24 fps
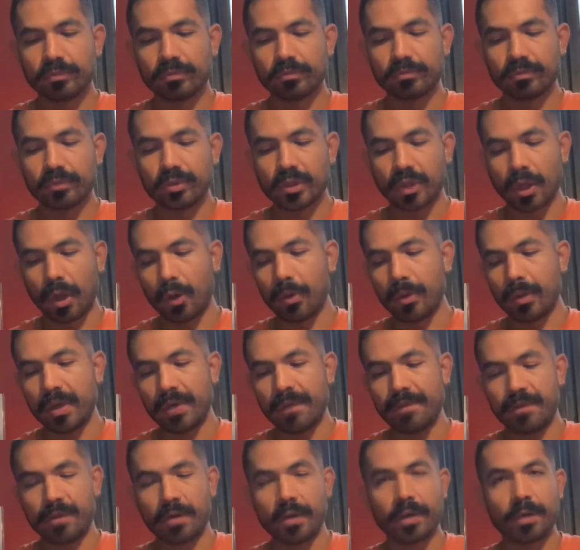So
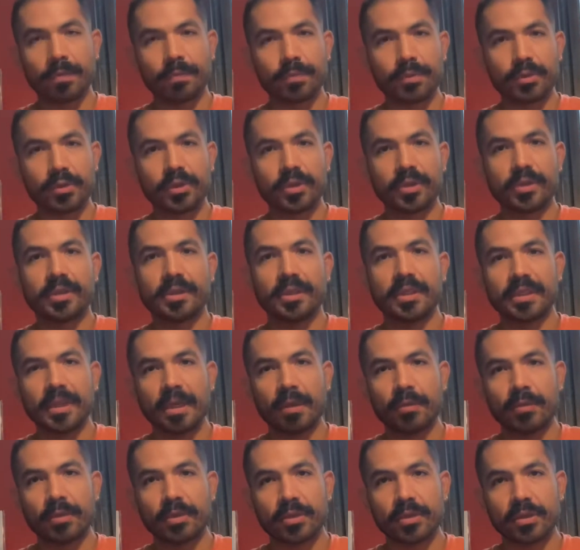if you're going to purchase this, I
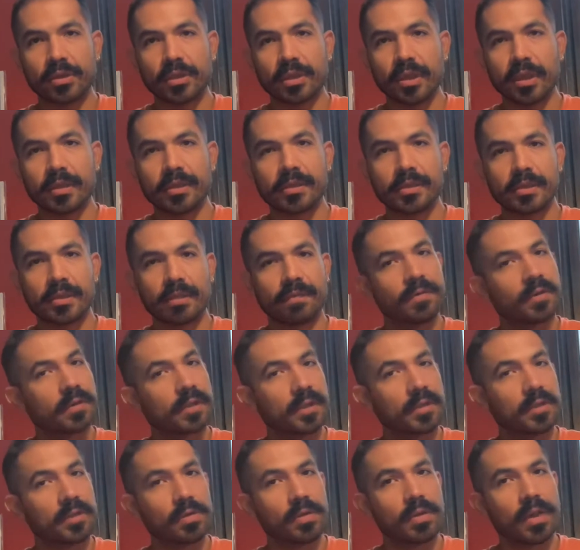would suggest, if you
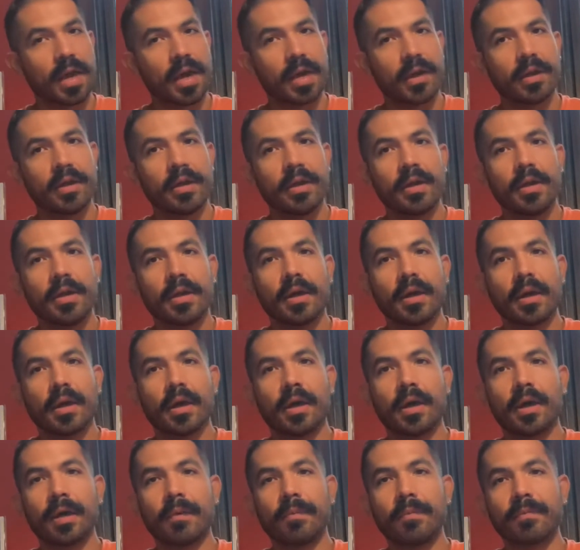can do that,
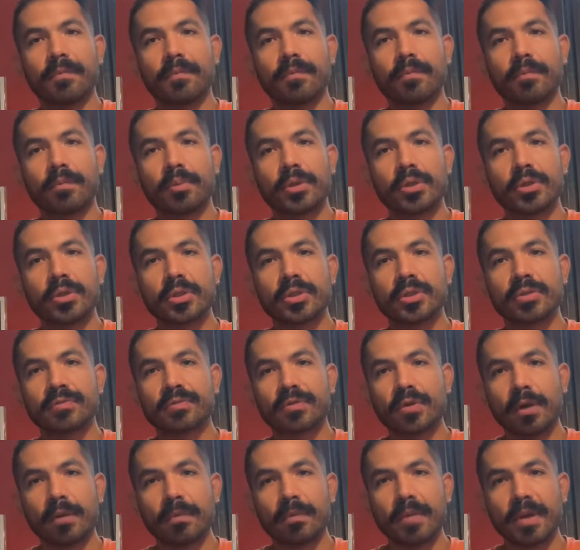purchase
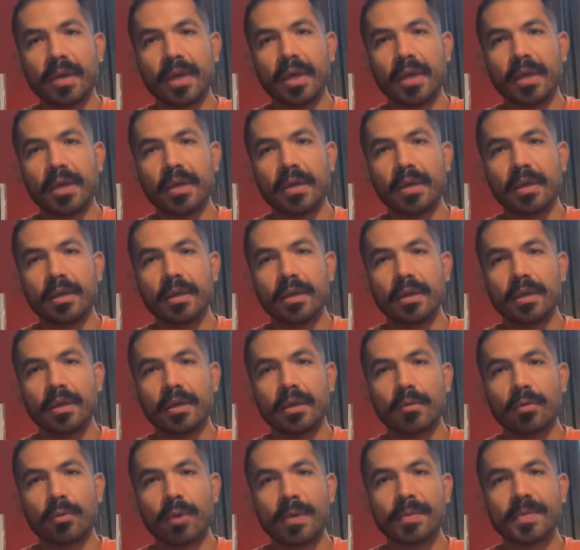from
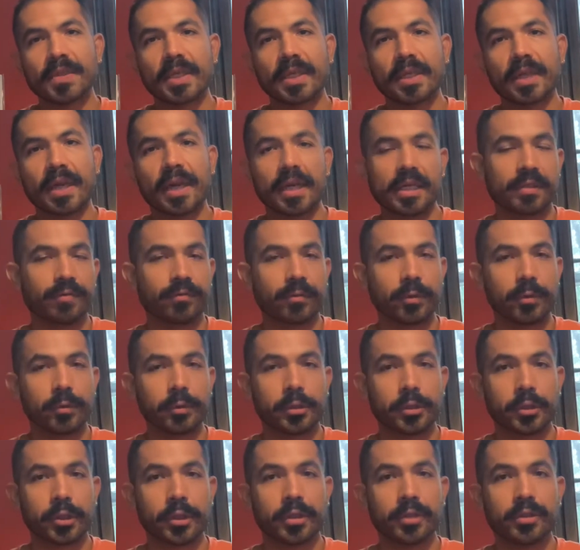a website that has free
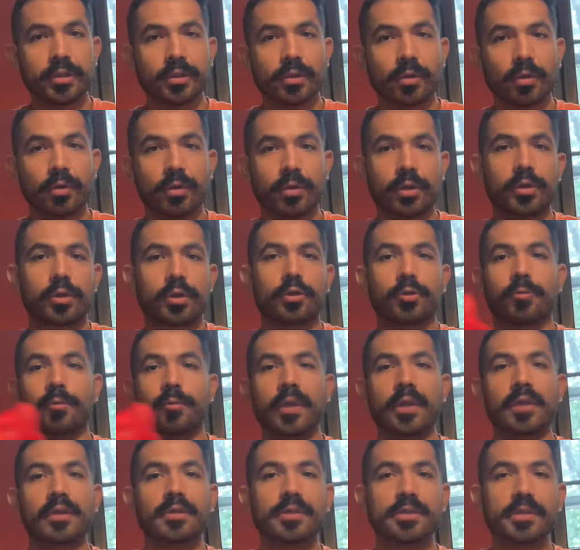returns, order your
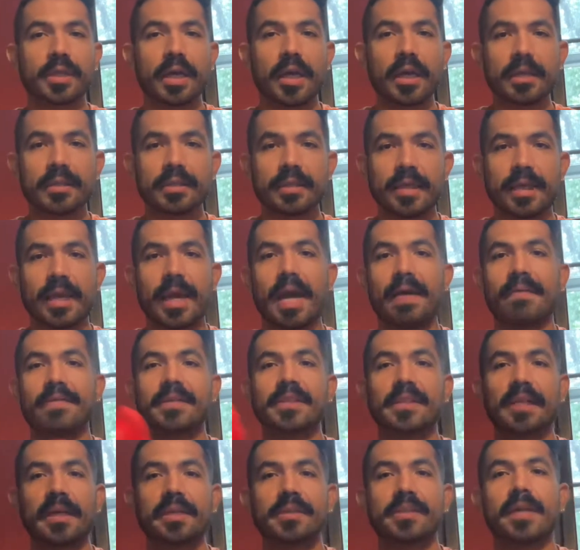regular size and have a
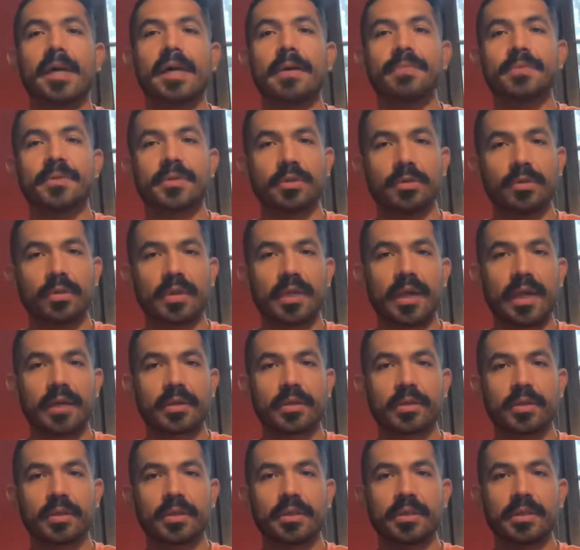size up so you can
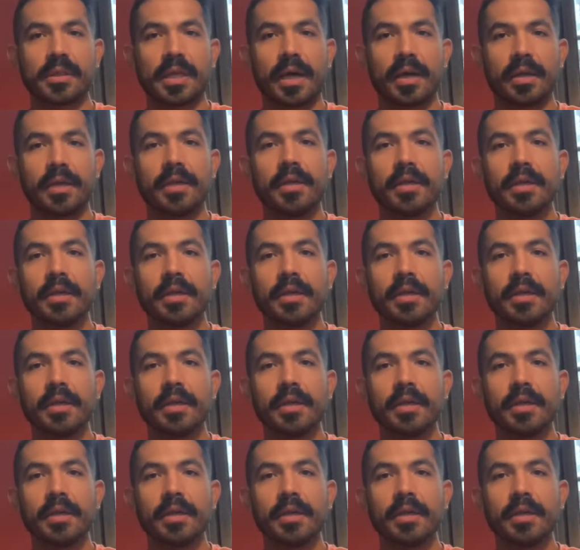actually decide,